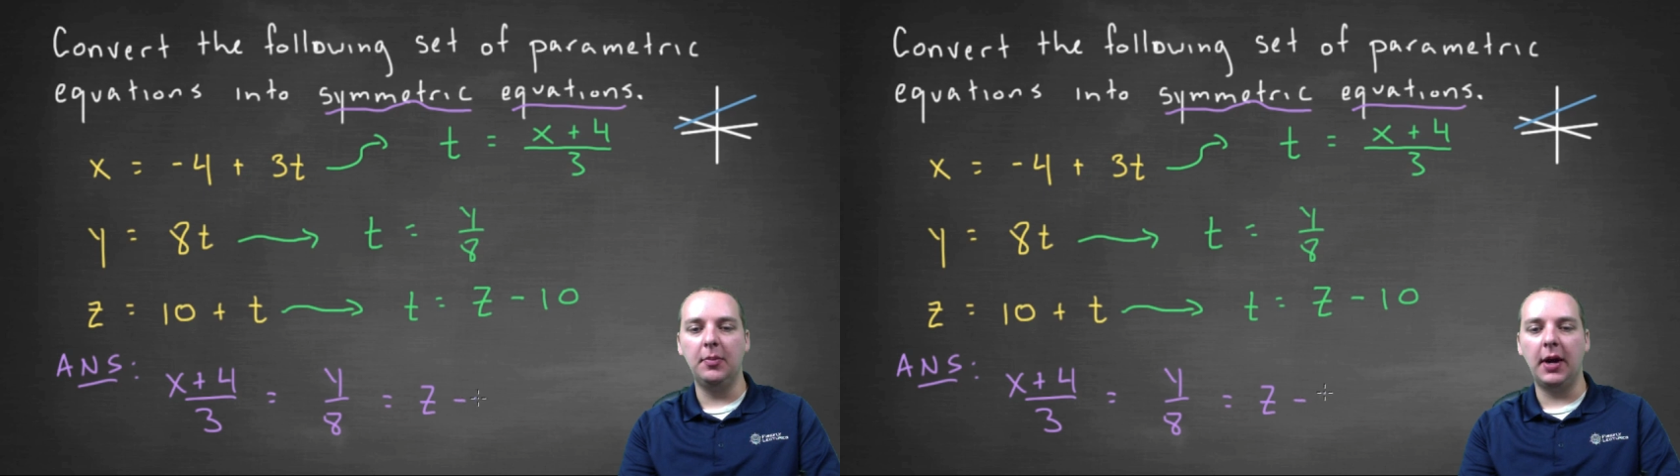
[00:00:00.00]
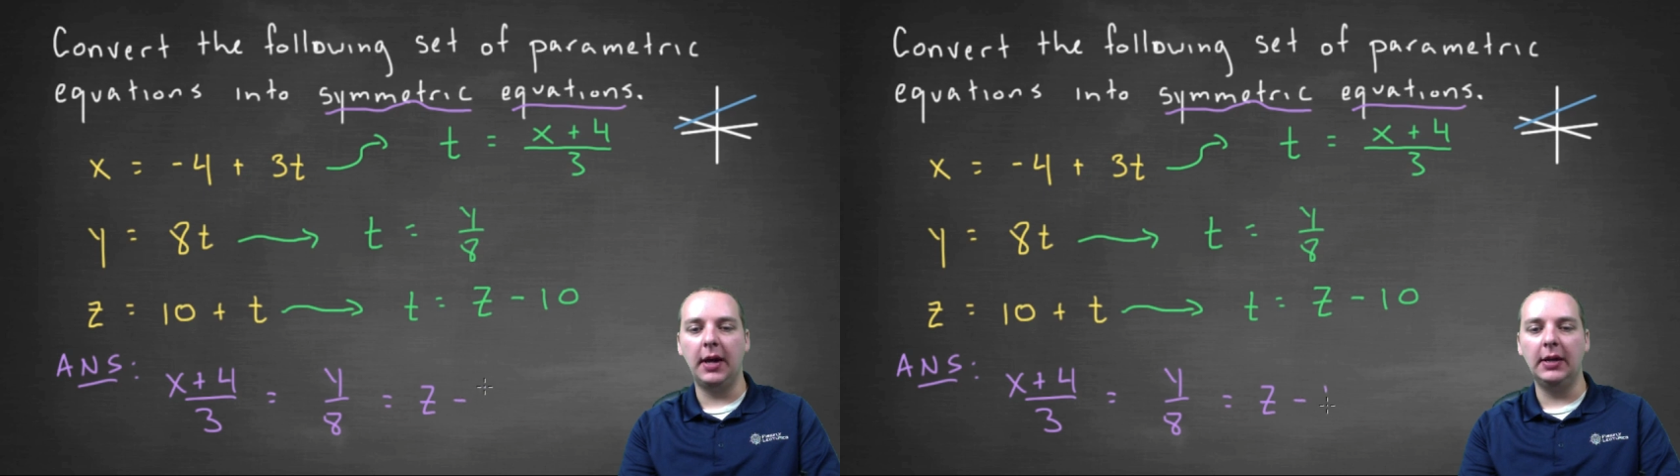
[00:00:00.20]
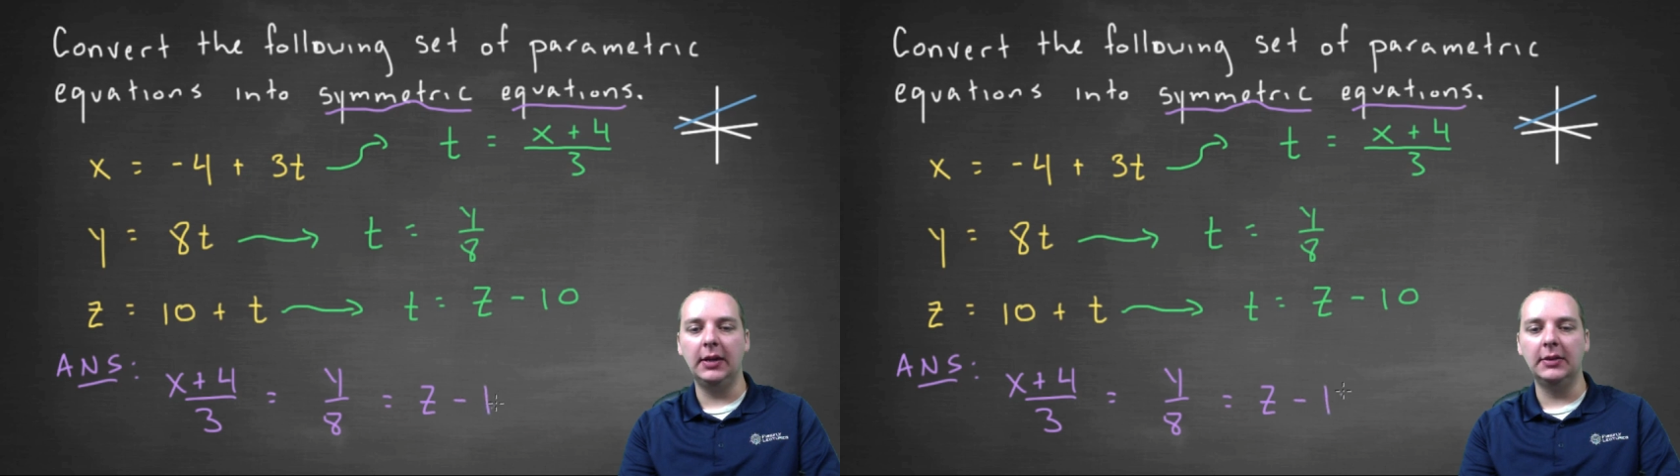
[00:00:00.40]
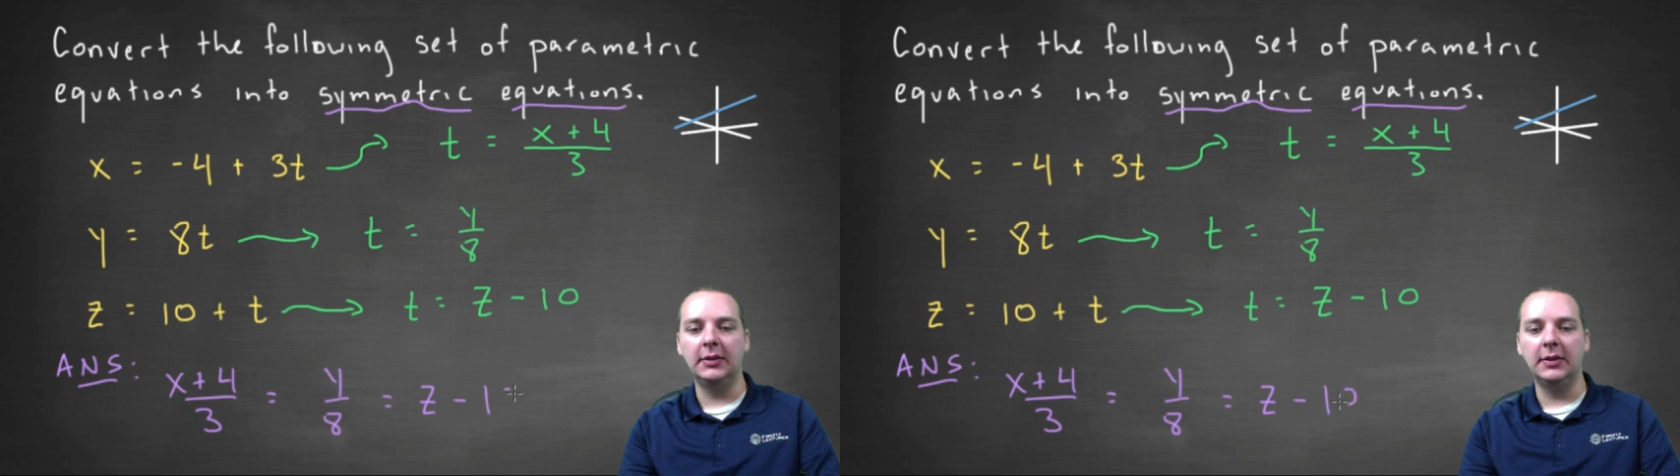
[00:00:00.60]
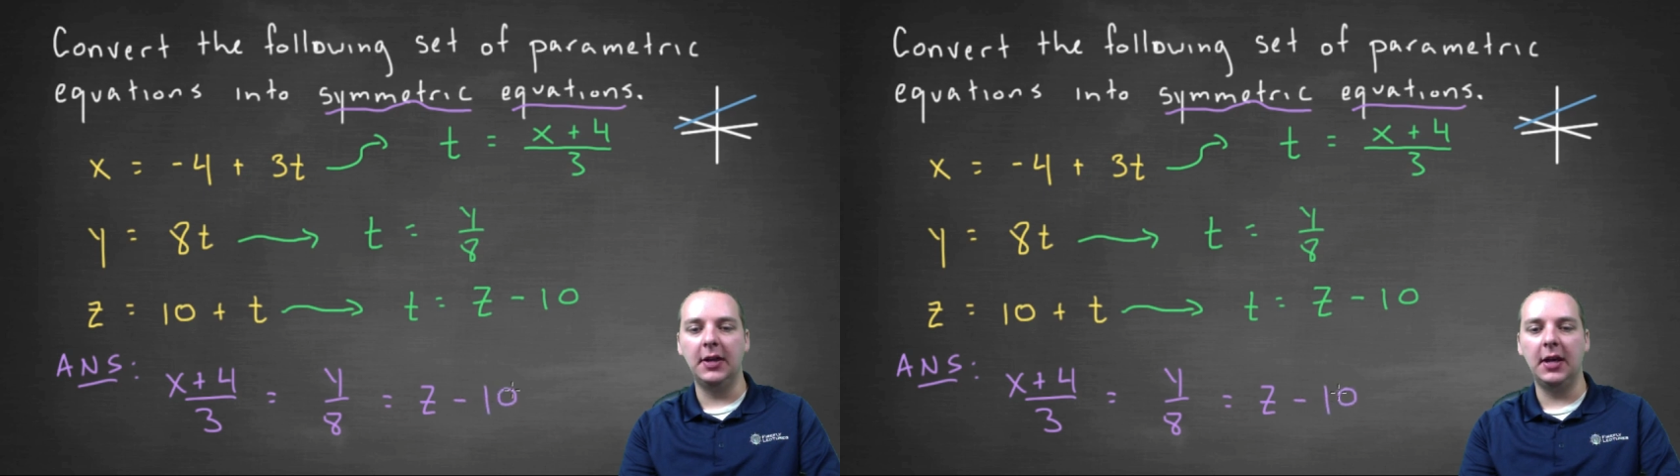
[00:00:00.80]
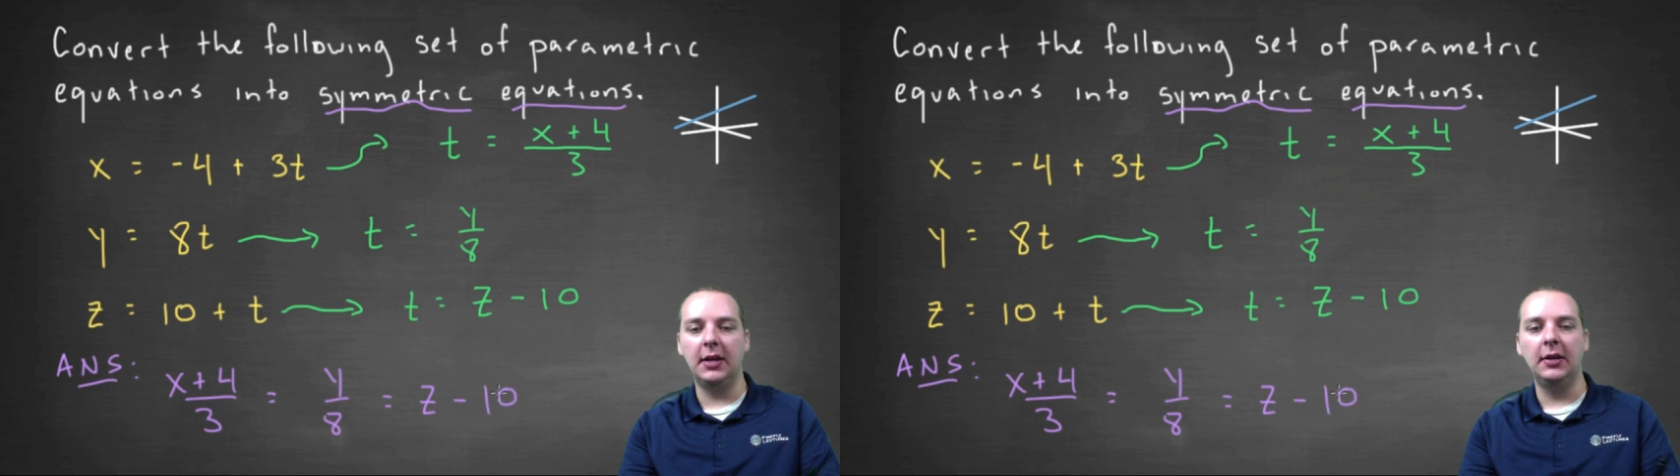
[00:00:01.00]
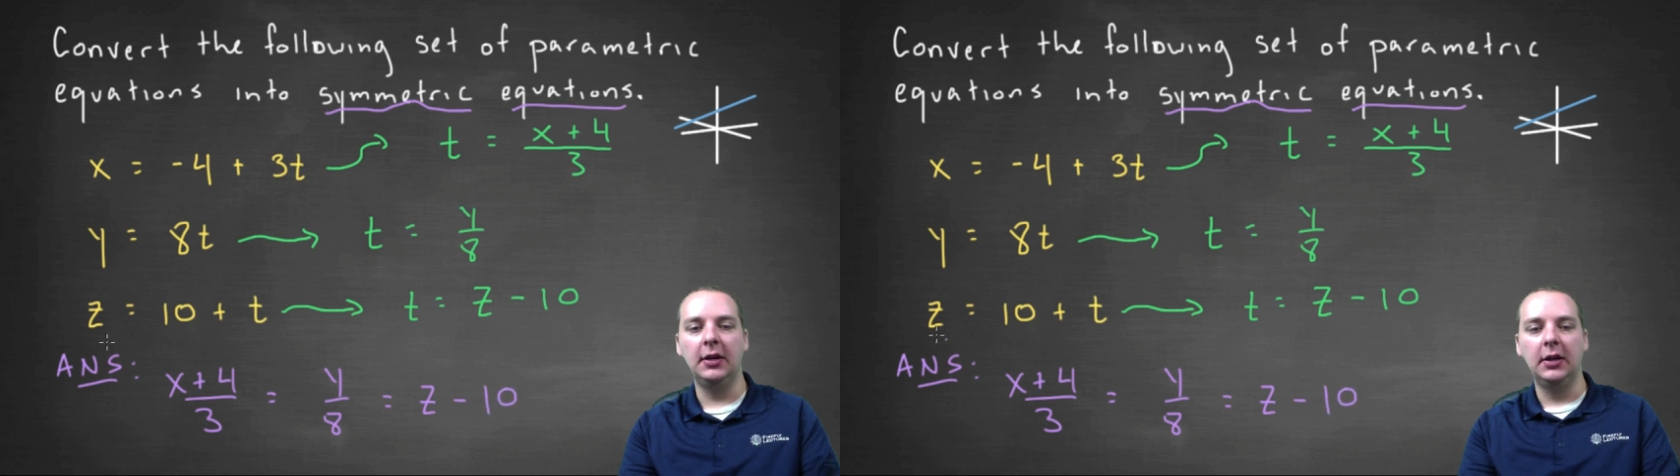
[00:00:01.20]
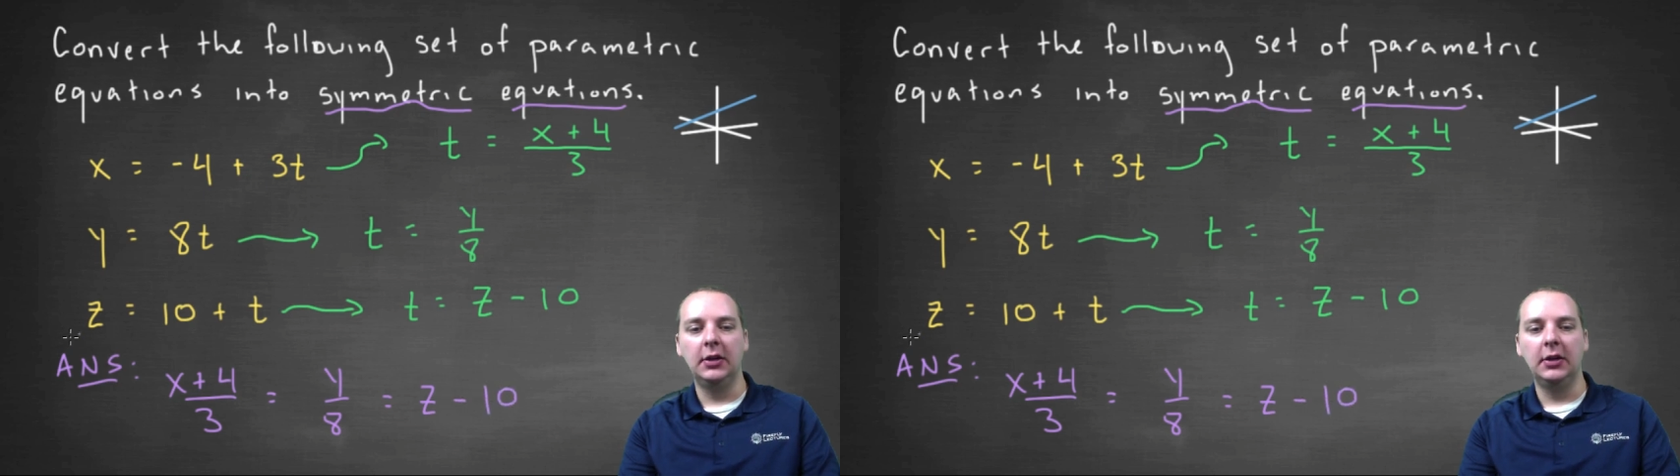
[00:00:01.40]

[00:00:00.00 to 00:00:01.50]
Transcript: minus ten.